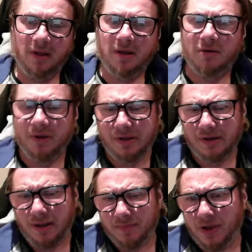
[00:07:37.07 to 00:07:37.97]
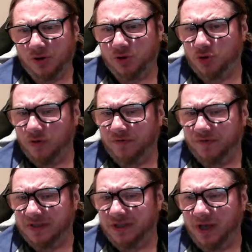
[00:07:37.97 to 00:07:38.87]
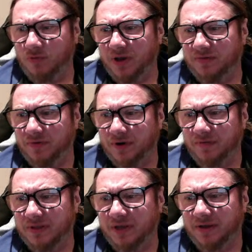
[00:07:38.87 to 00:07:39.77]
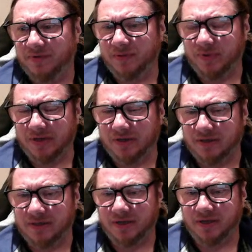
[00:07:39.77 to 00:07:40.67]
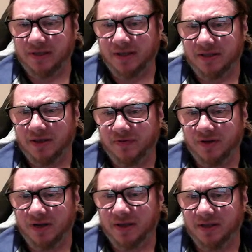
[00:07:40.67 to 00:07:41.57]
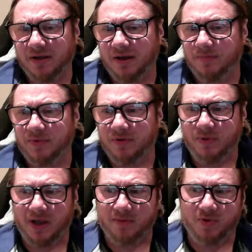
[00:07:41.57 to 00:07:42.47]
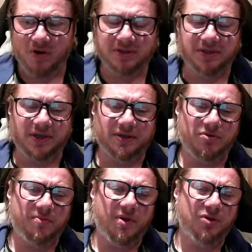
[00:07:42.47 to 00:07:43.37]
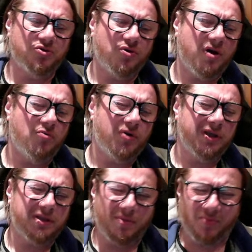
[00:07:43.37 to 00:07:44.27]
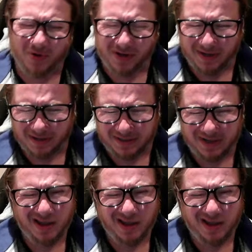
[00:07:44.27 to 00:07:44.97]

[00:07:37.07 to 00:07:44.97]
well, I'm not sure if it's that weak forever, David, because uh, they definitely hit a couple of black pawns here. So I'm not sure how weak that pawn is.